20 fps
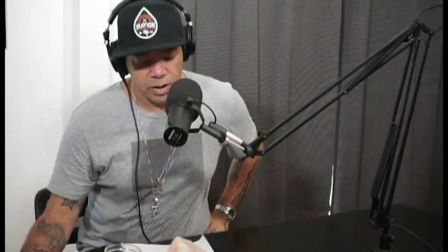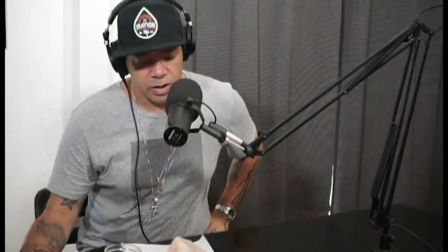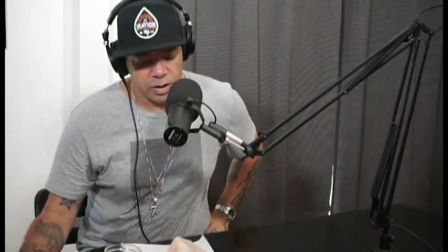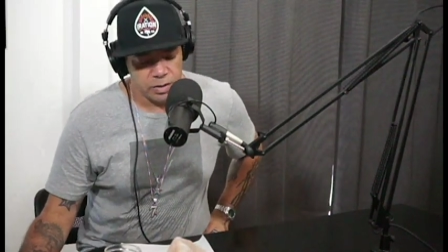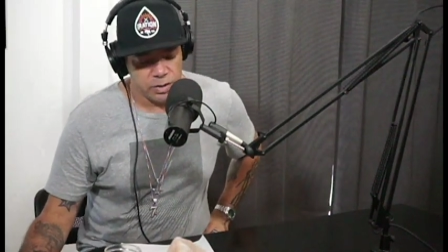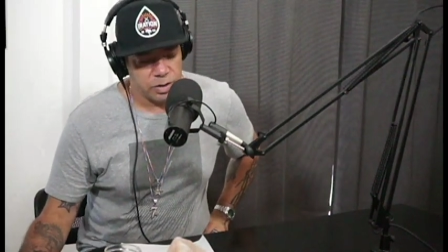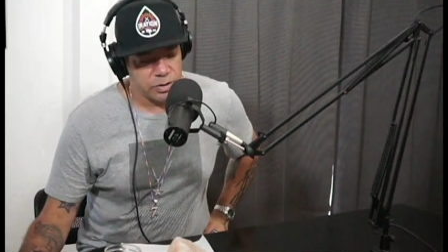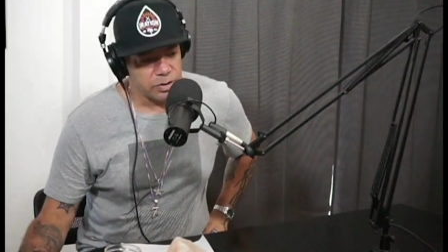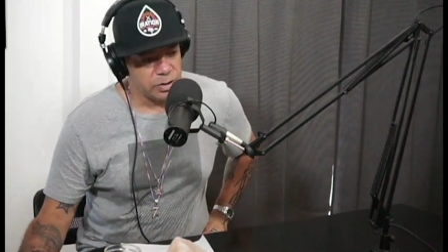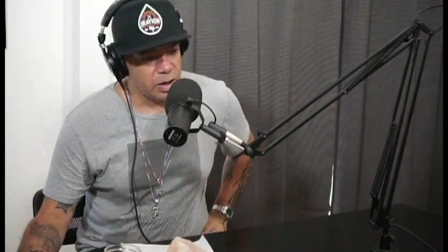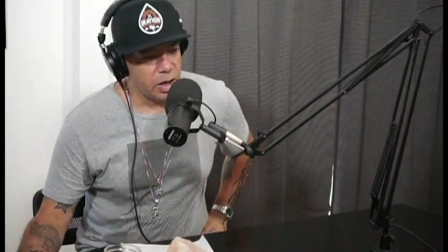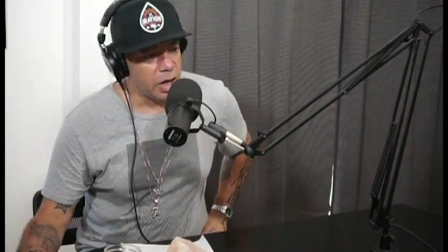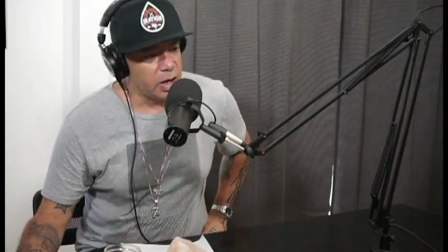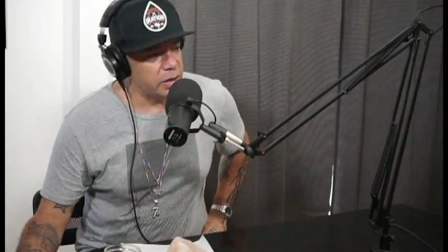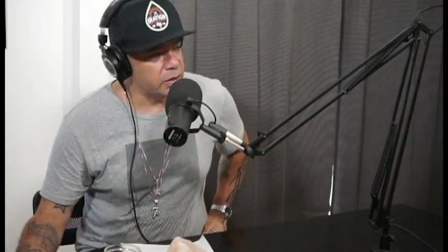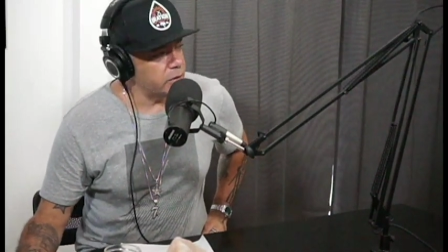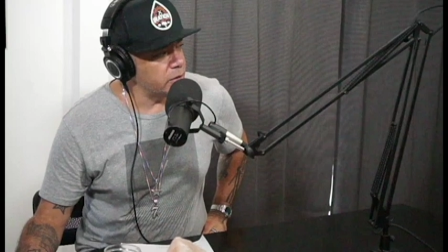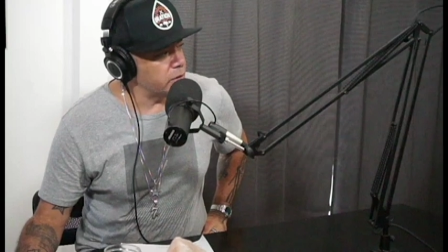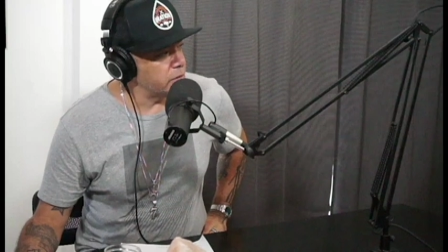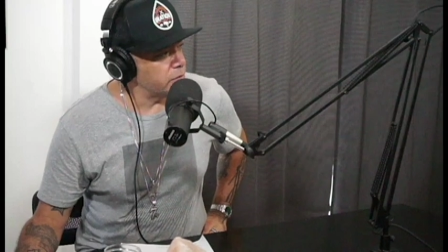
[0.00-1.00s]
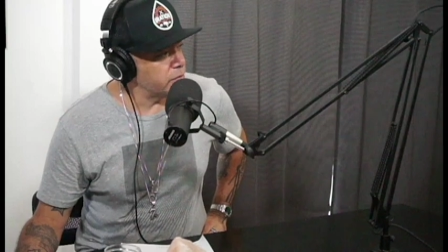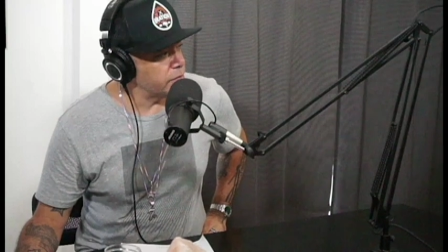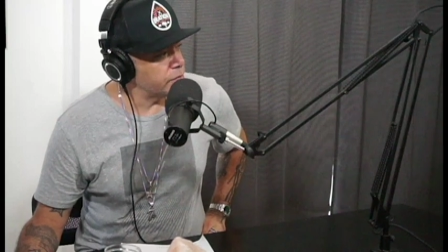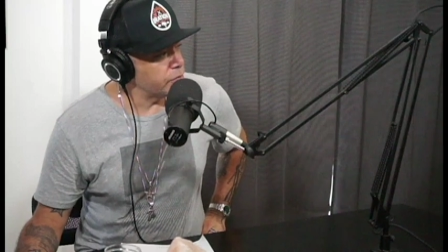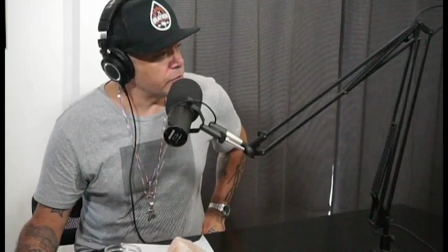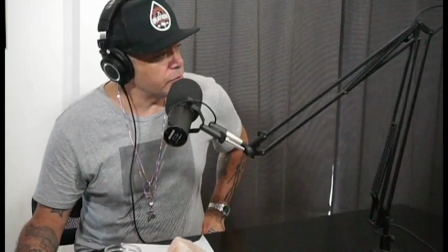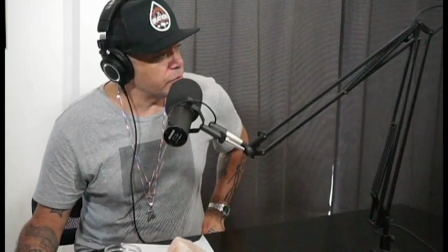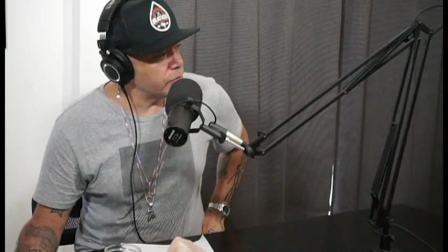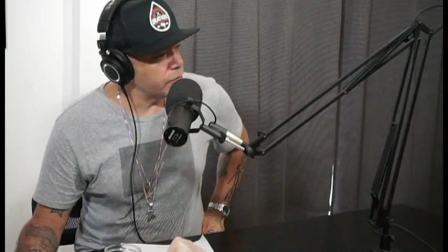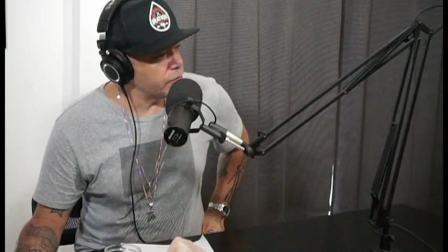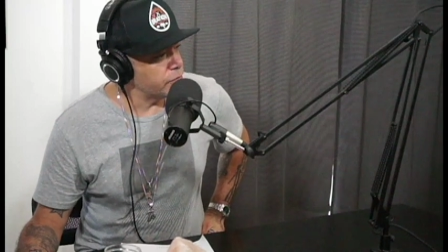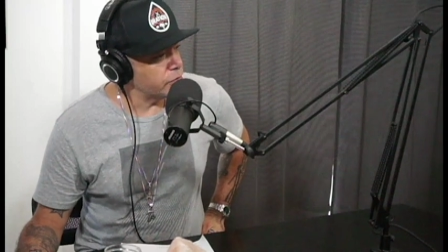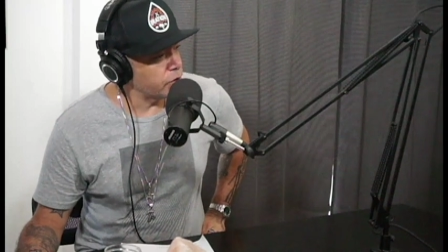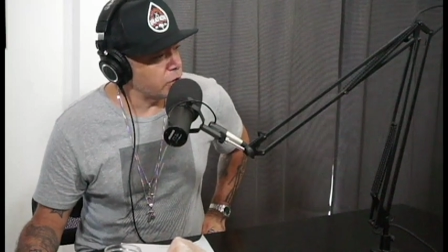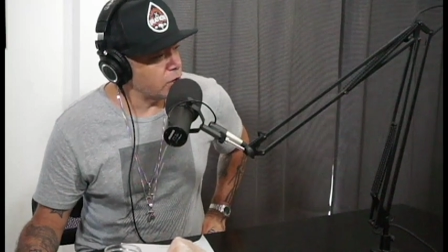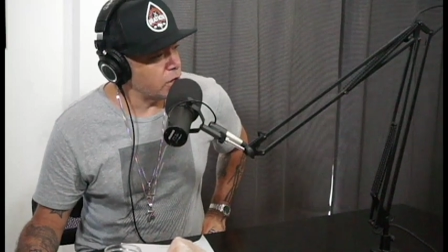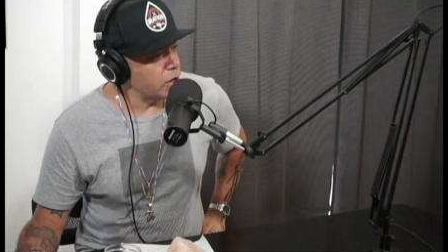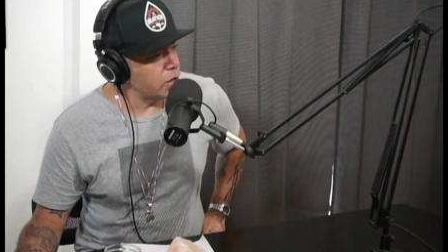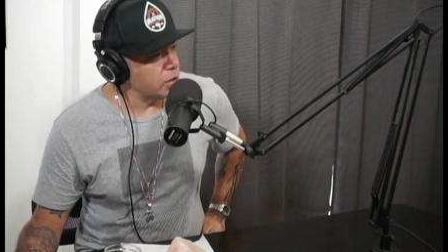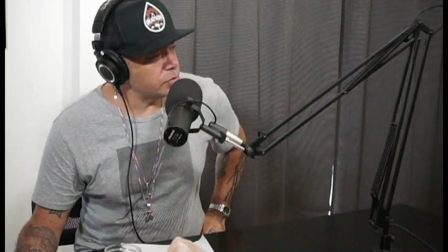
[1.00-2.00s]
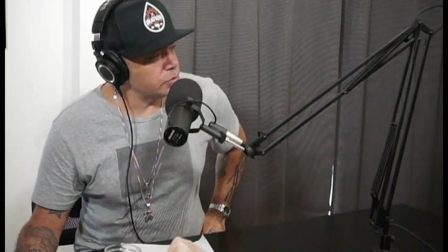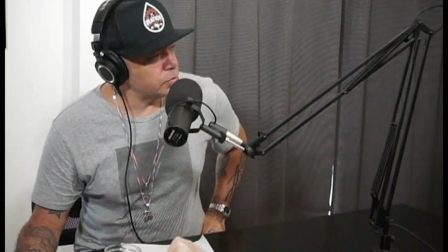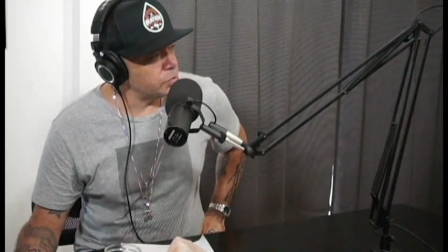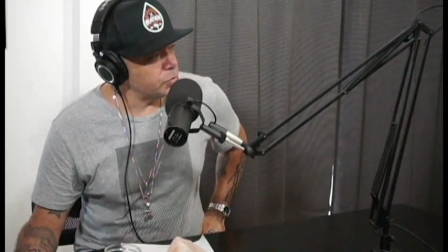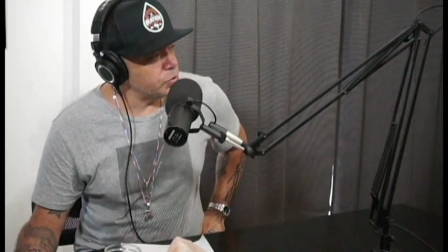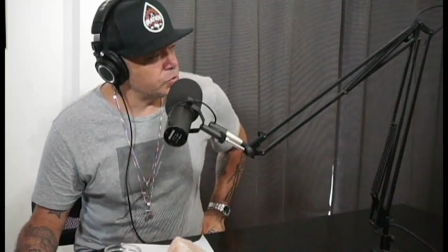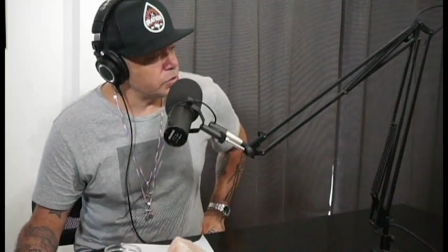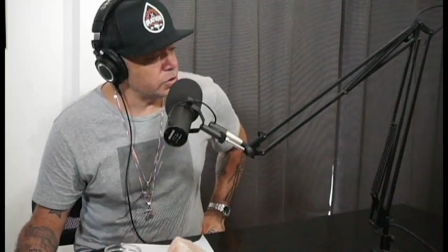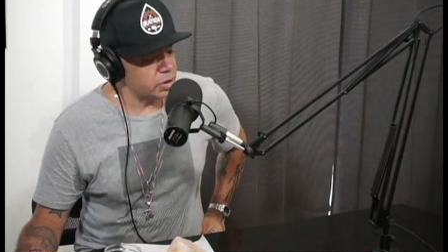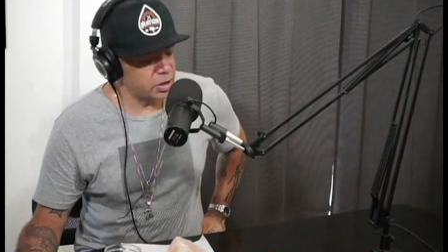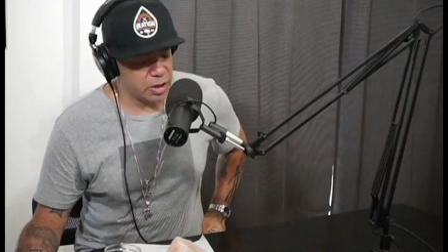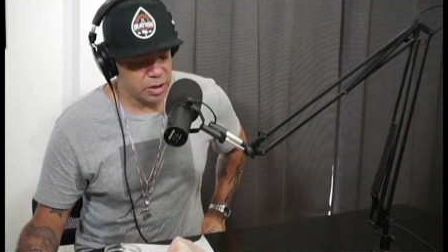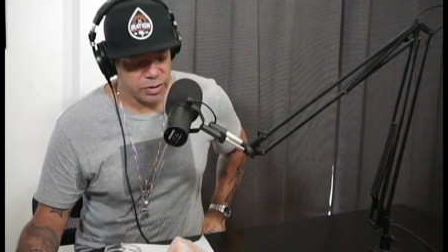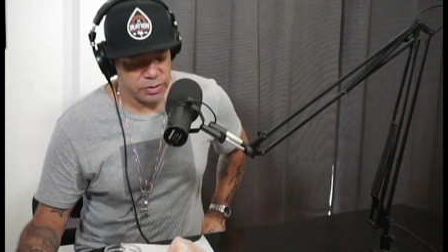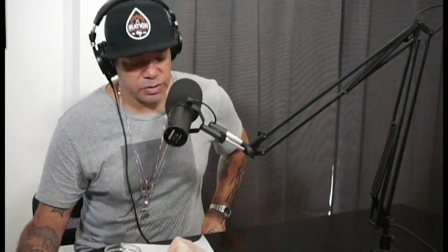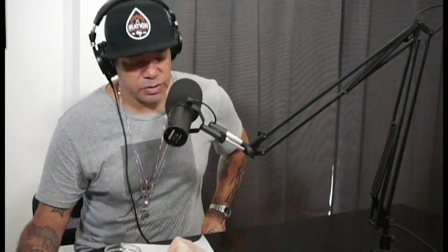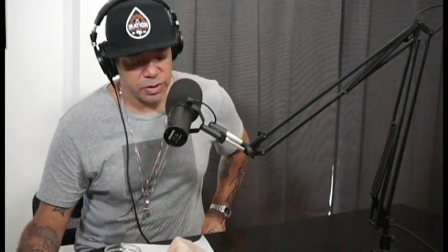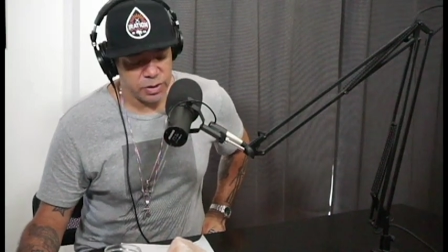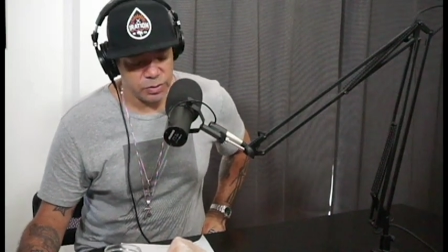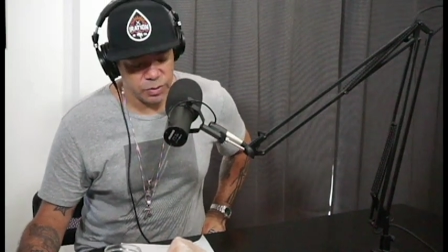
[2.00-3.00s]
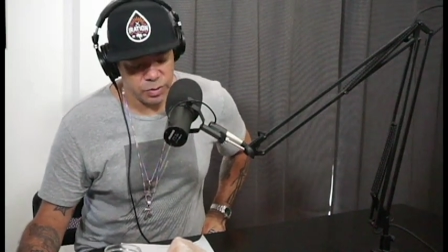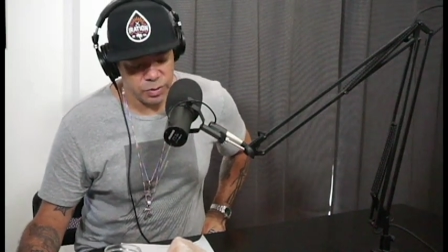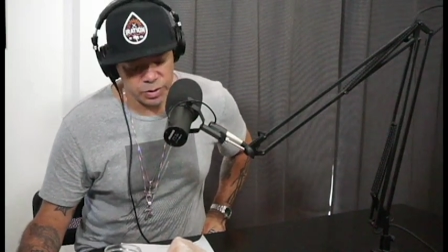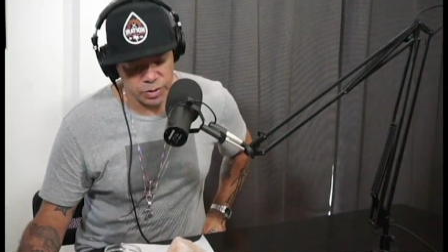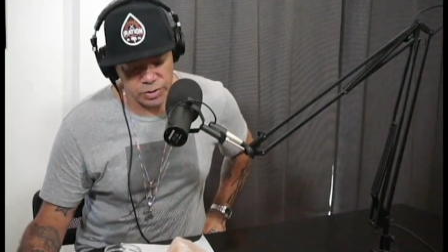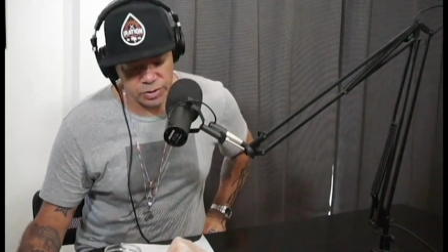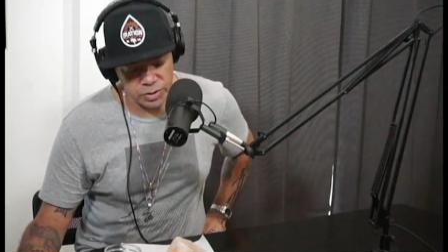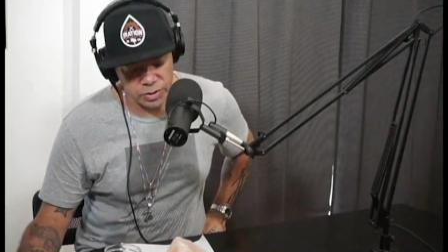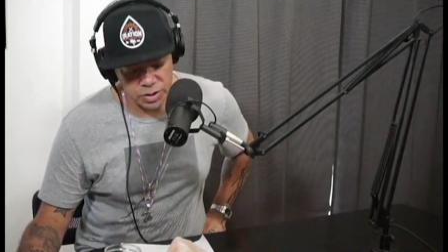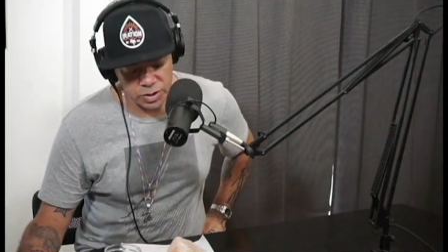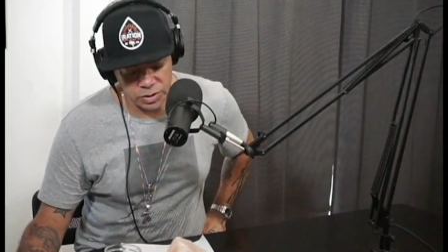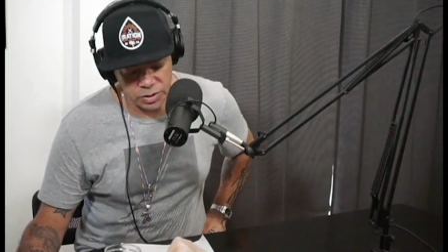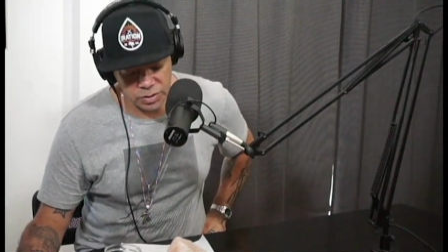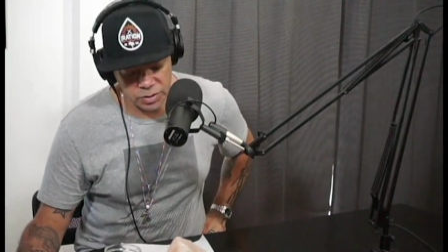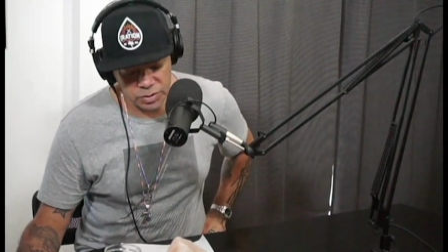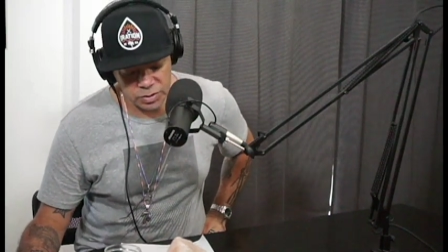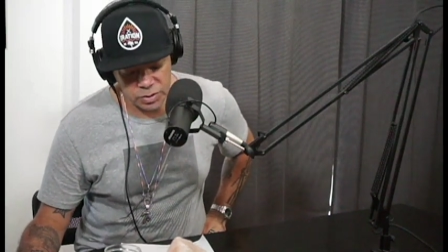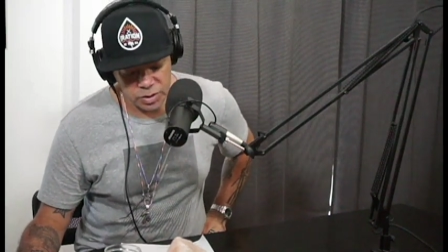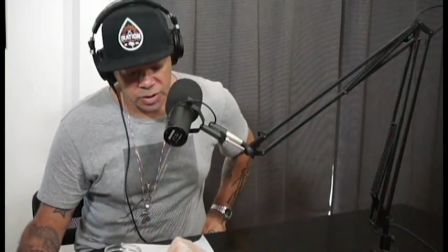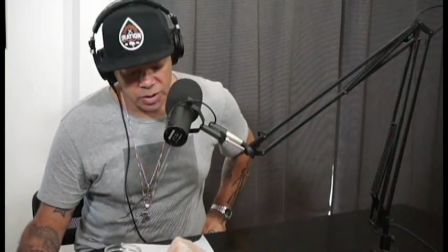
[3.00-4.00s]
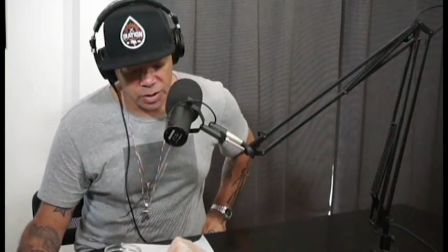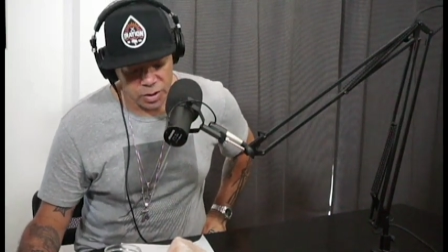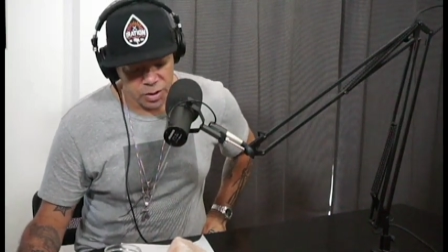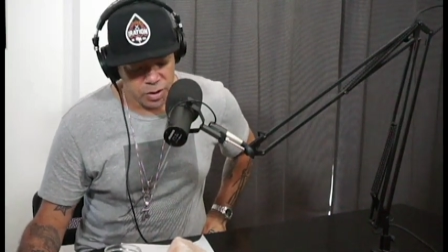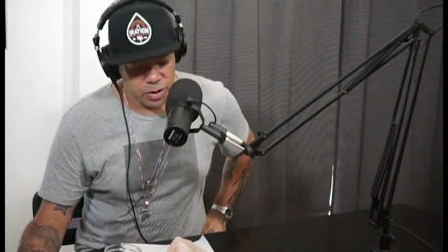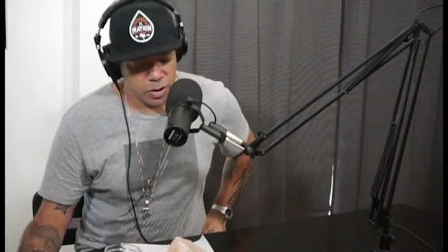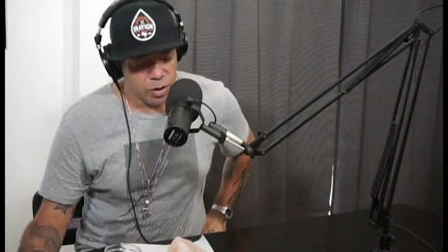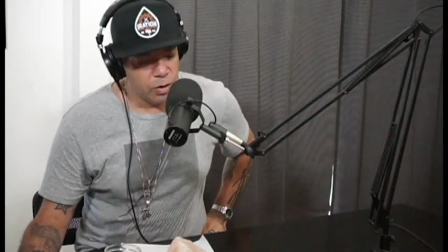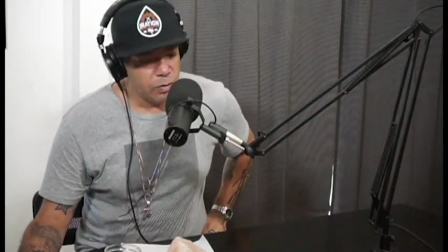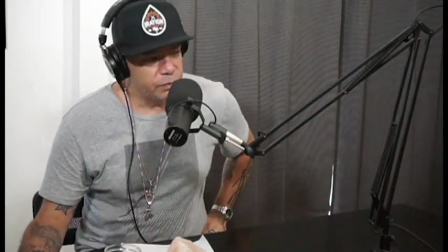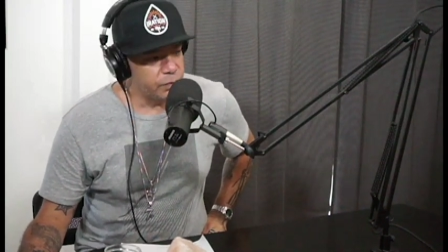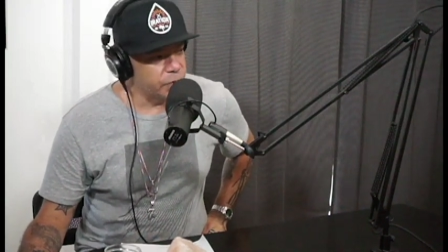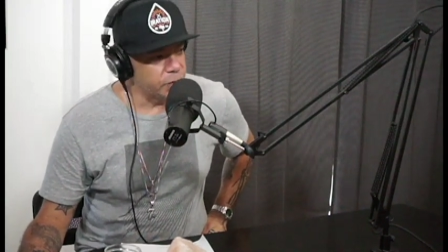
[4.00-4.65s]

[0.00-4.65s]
does a lot and, and for for the cause with MusiCares and other organizations. Hopefully,